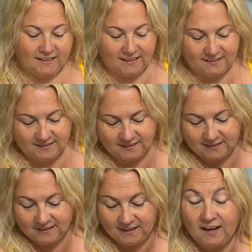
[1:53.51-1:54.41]
Yes,
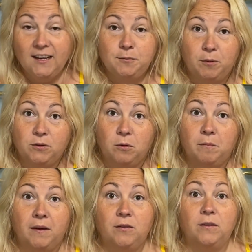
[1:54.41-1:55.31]
Xbox
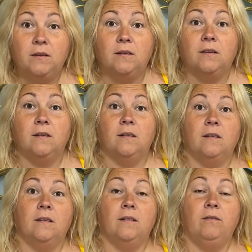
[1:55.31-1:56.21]
One battery.
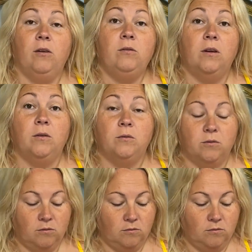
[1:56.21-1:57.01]
Photos.